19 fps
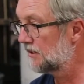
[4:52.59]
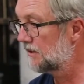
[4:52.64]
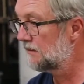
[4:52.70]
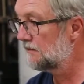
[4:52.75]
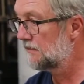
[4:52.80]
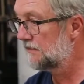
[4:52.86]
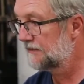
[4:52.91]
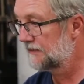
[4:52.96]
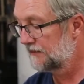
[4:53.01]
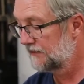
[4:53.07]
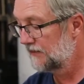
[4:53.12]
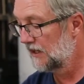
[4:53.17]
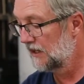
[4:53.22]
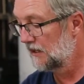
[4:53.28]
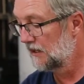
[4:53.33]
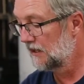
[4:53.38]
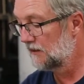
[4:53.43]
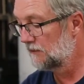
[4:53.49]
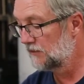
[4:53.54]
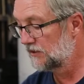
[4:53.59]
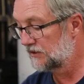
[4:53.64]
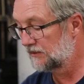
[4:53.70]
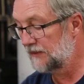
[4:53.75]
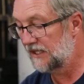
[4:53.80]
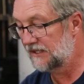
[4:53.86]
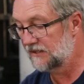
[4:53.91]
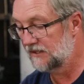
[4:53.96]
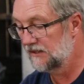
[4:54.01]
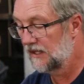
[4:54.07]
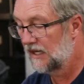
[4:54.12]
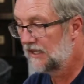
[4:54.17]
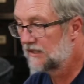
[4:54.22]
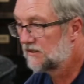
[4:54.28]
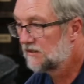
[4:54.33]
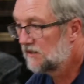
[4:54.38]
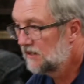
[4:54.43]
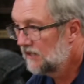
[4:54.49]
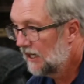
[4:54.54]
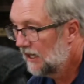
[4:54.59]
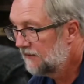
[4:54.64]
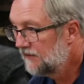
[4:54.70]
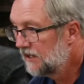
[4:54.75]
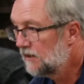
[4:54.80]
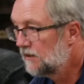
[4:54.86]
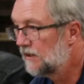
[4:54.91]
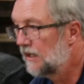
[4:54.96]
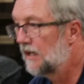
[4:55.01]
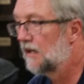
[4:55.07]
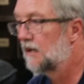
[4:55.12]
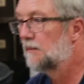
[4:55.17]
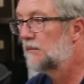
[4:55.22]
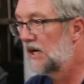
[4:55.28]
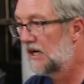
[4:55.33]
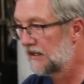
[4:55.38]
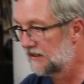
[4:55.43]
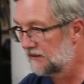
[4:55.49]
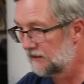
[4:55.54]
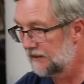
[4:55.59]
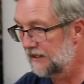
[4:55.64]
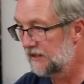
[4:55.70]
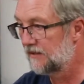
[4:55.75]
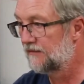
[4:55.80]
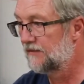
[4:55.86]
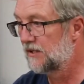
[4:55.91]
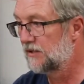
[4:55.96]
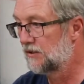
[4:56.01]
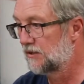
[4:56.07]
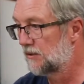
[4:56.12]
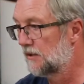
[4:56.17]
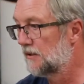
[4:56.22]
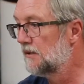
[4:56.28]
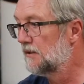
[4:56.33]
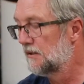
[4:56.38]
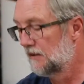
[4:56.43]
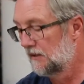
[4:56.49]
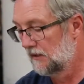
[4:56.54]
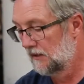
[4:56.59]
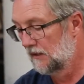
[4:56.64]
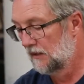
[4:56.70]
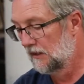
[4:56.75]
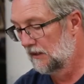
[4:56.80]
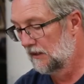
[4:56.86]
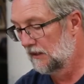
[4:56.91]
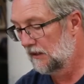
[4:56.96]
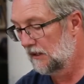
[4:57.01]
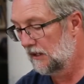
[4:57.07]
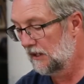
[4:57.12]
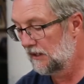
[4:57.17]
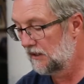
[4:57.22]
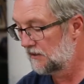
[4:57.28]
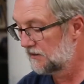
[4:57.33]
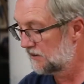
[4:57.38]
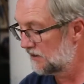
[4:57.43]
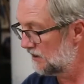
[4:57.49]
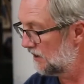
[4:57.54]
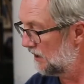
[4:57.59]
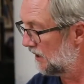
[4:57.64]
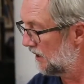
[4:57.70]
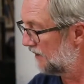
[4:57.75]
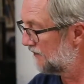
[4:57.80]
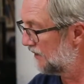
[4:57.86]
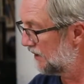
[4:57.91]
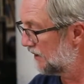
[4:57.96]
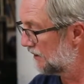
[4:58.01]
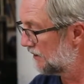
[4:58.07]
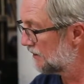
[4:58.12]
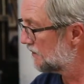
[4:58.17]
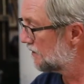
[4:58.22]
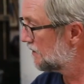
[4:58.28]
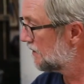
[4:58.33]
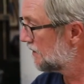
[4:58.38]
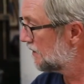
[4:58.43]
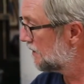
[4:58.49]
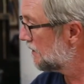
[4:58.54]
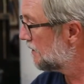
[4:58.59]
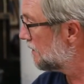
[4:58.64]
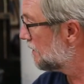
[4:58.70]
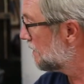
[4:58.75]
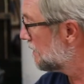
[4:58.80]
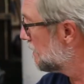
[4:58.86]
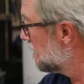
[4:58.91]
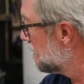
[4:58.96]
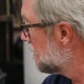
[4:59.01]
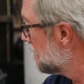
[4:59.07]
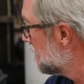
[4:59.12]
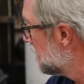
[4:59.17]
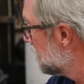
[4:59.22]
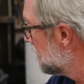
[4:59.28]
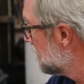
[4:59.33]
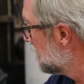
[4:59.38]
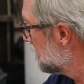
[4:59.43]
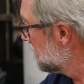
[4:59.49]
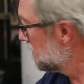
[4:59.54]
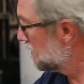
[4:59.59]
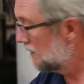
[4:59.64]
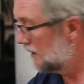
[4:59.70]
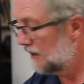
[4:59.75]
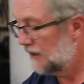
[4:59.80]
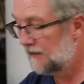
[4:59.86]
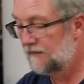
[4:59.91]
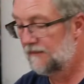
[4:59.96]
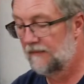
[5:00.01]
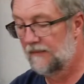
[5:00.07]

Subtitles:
in them, which makes it nice instead of having to go down and buy the individual. And you can see you have those. Okay.